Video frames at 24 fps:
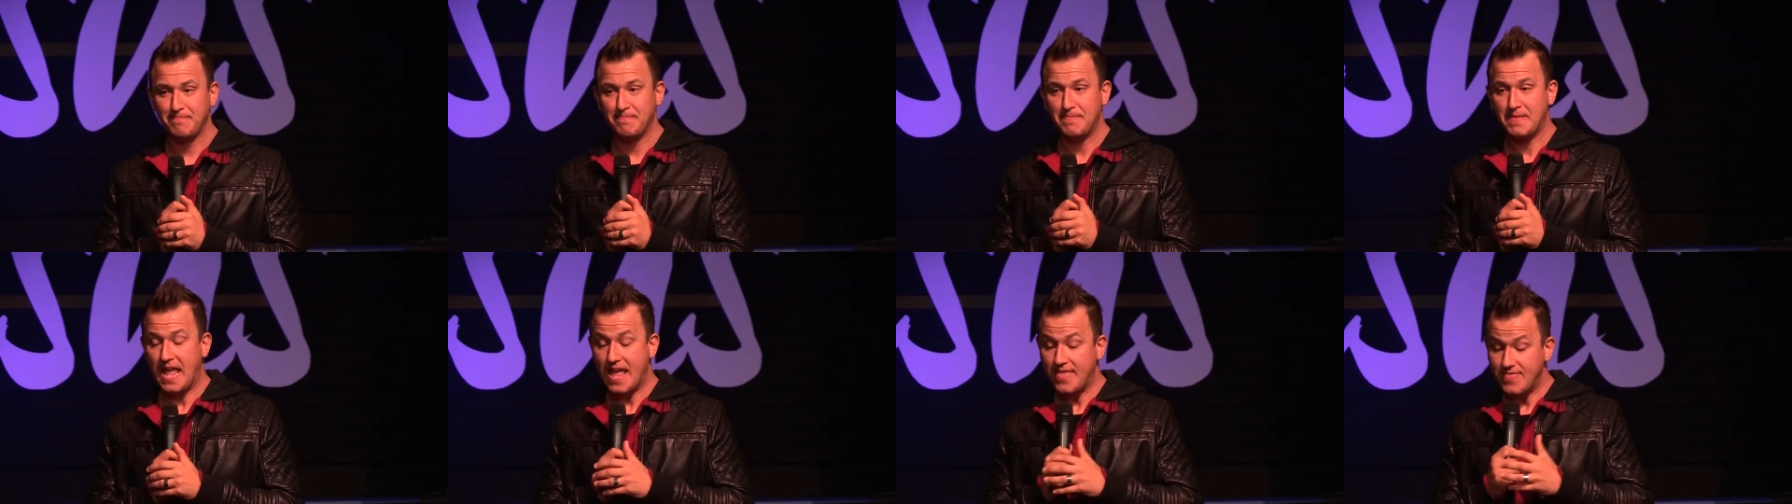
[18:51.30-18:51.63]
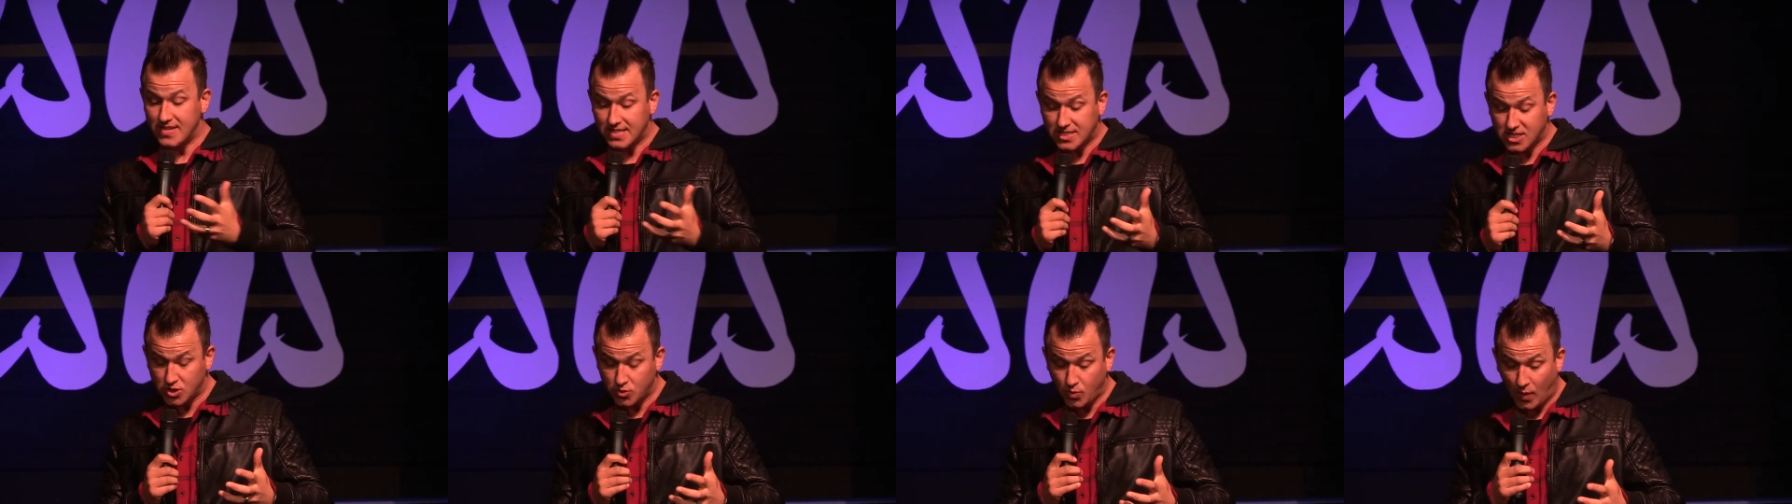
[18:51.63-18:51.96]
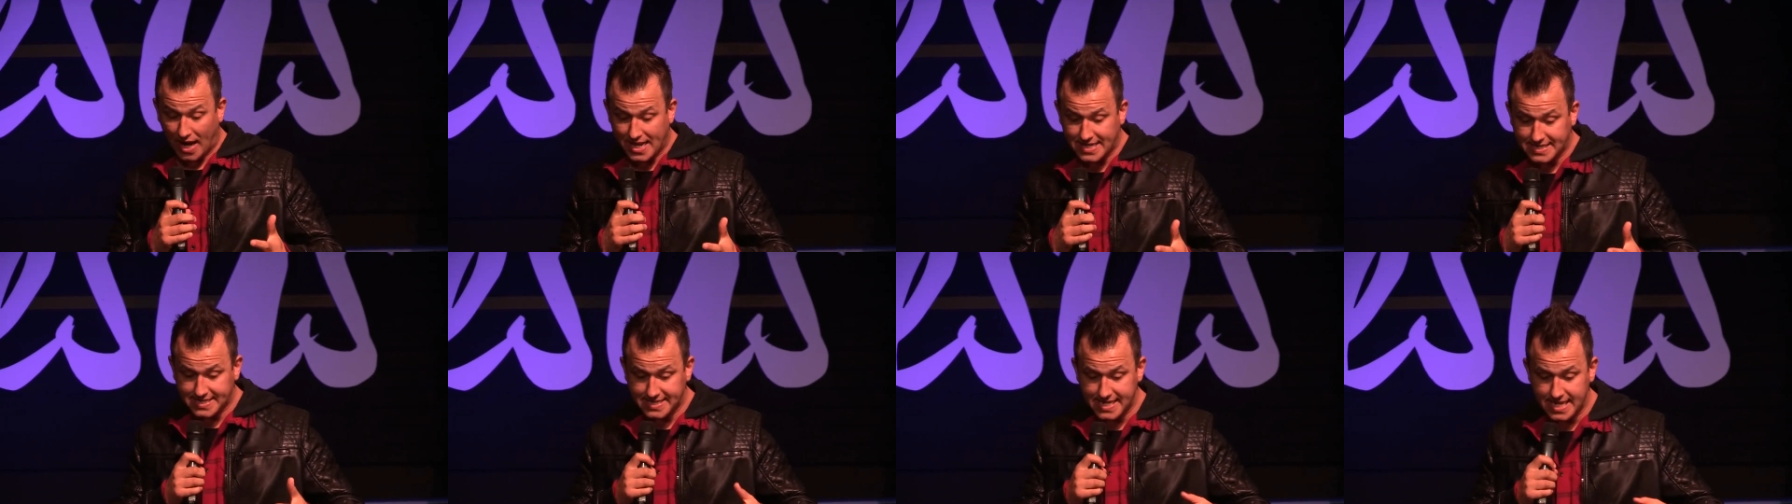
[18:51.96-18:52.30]
And this is what
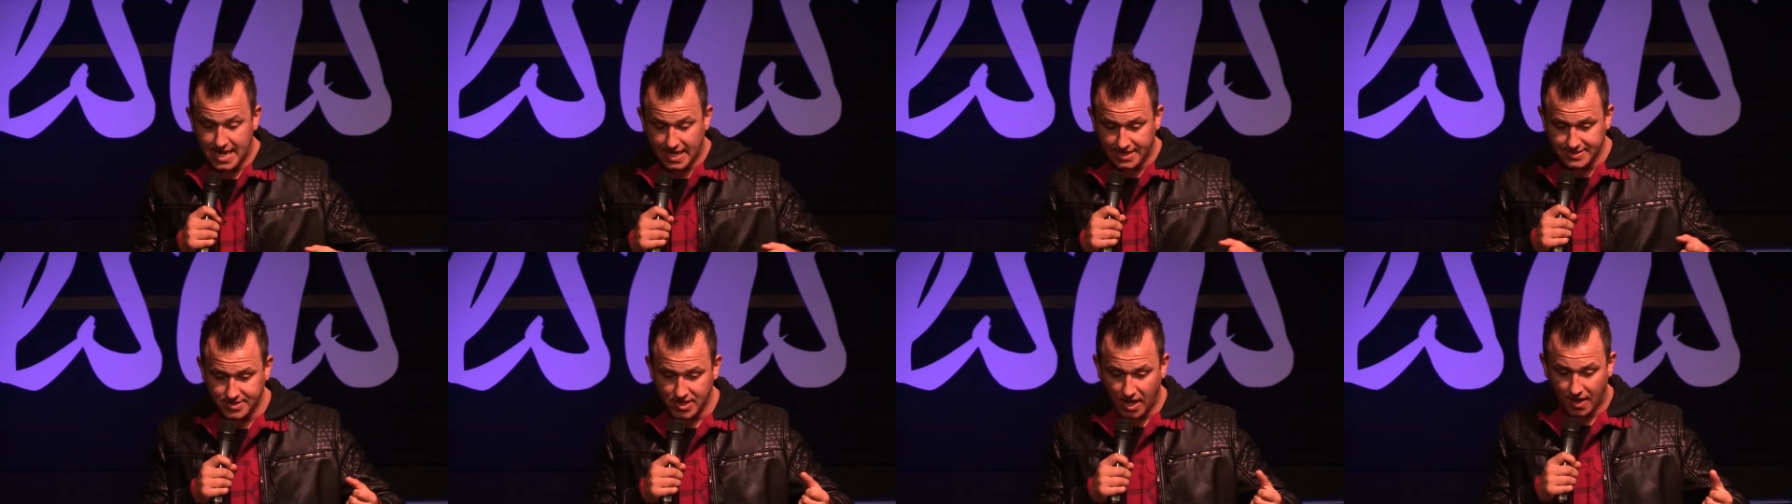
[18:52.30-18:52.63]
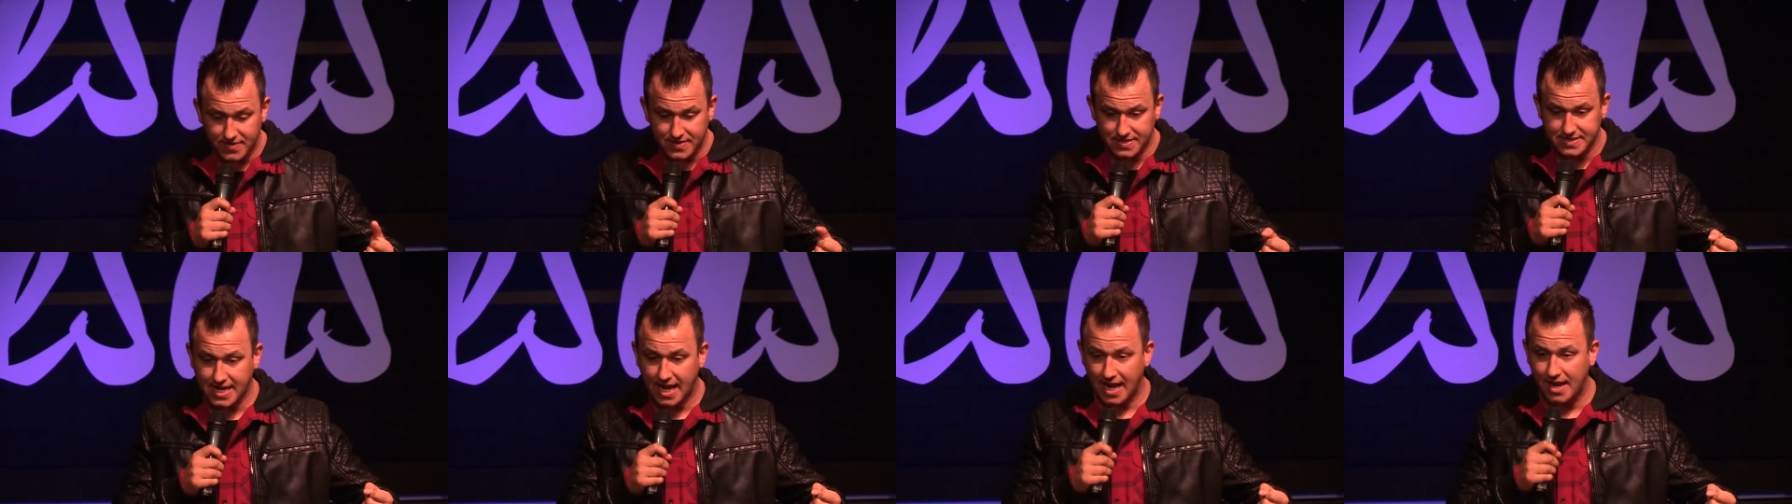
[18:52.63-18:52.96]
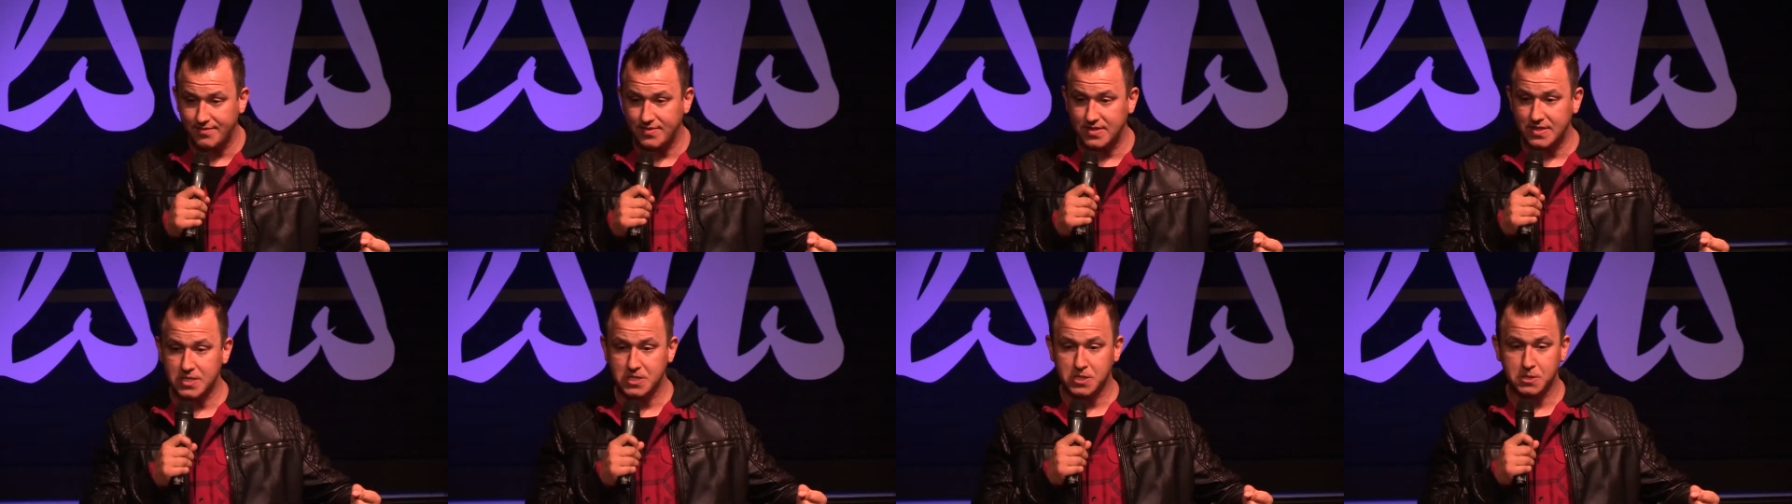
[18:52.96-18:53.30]
I see. I saw this kind
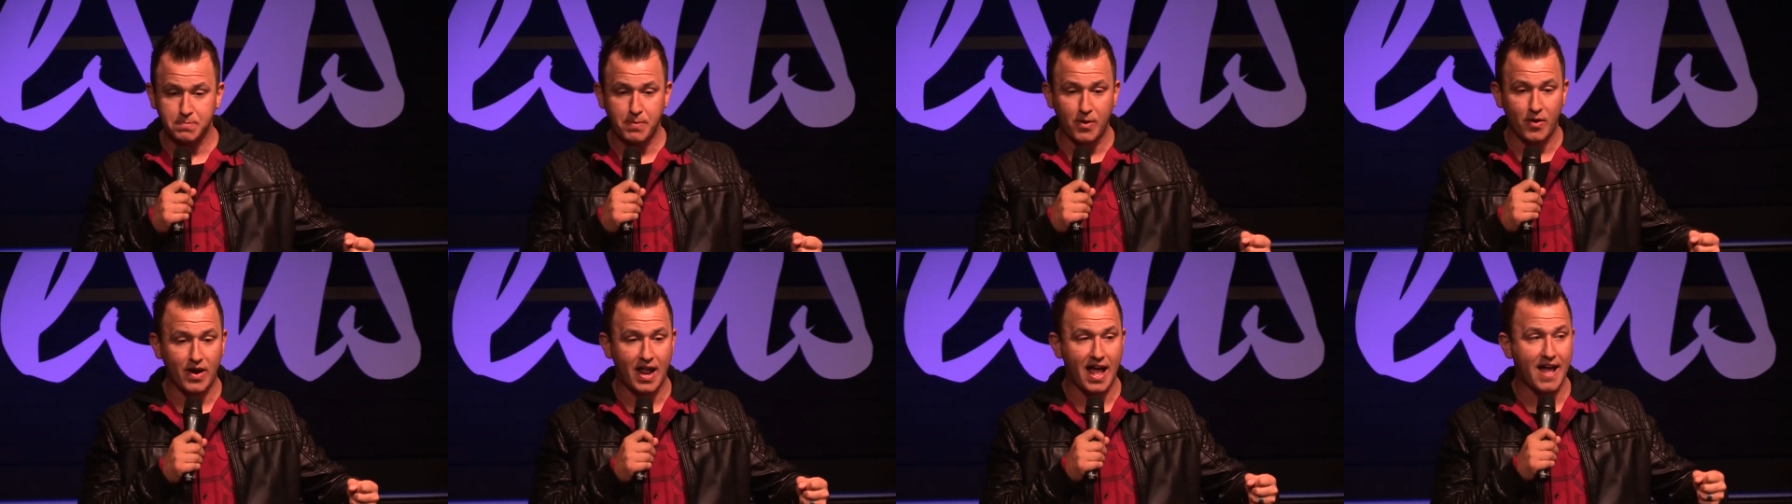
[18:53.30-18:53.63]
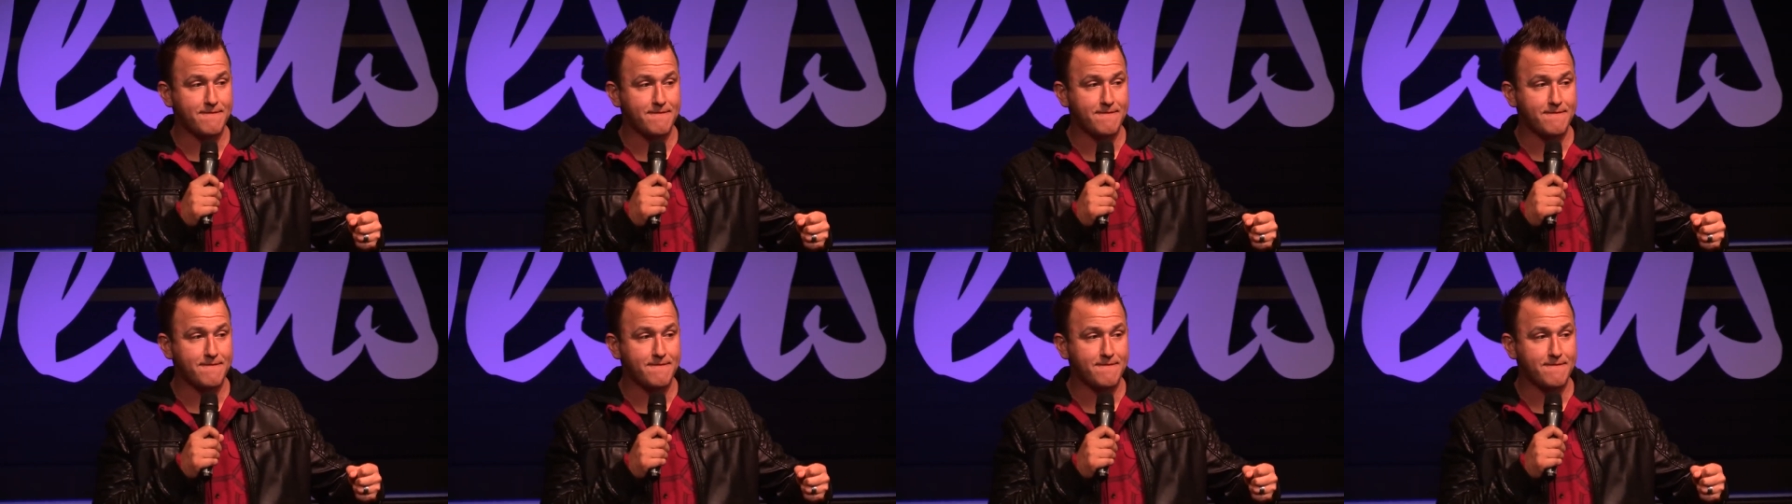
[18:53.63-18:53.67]
of in the spirit.